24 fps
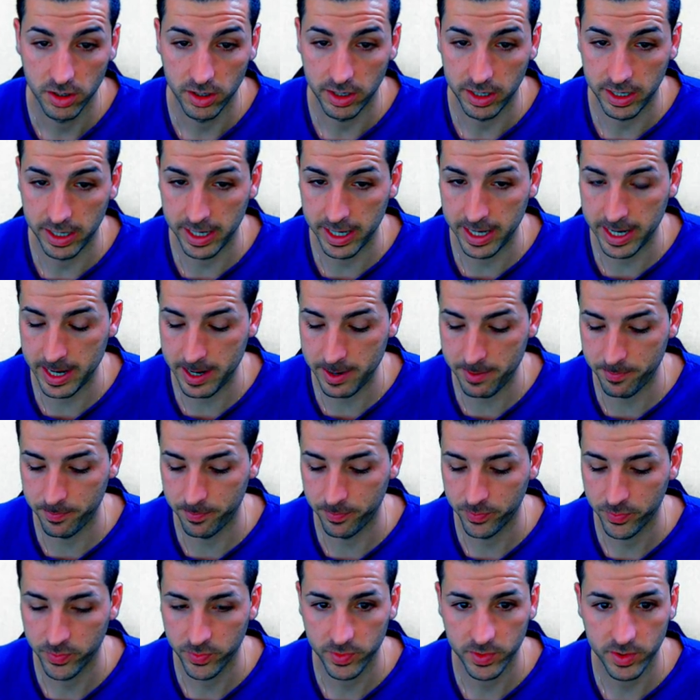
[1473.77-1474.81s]

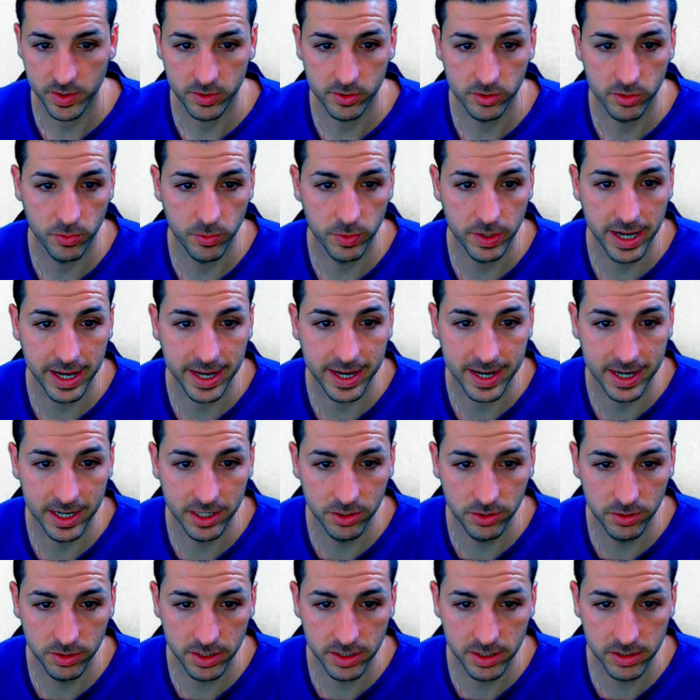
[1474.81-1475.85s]
So what I can
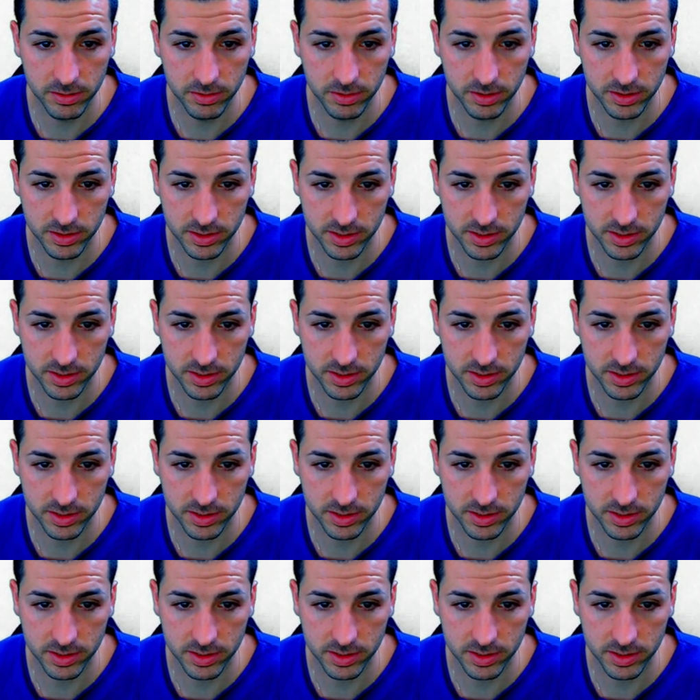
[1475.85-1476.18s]
do now is